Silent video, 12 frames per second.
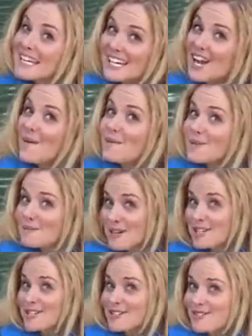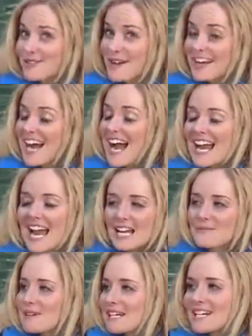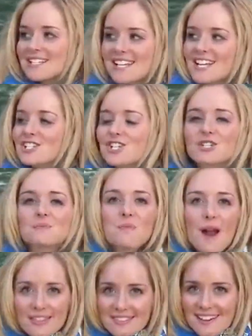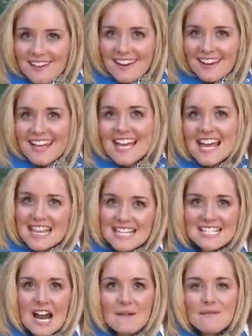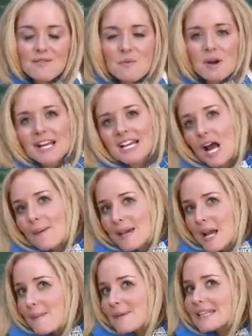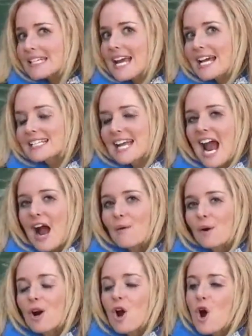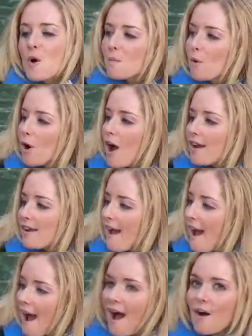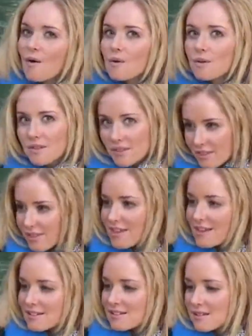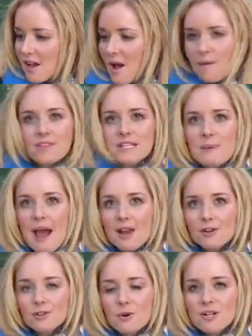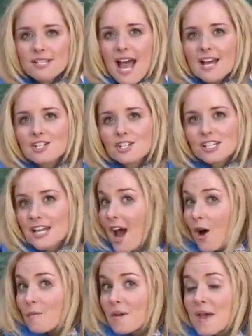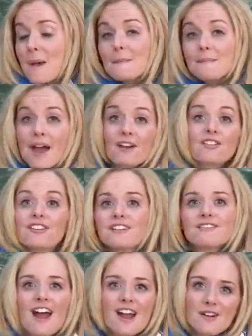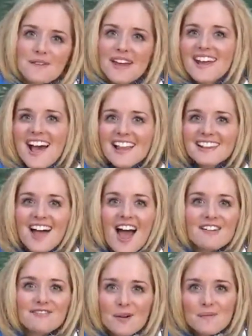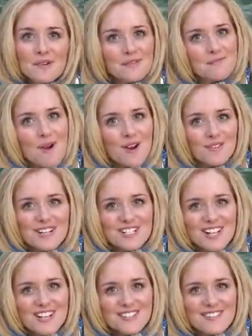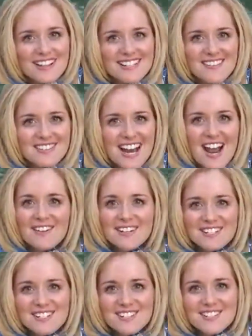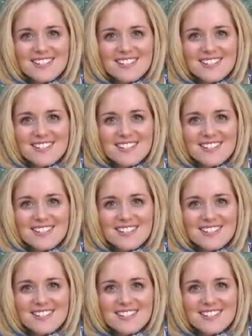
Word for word: a couple of pictures from my kayak because it's just breathtaking this time of the morning. Coming up in the next hour, more on how these paddle tours actually help better the environment. Live from Griffon Park, Rachel Elzufon, 7 Eyewitness News.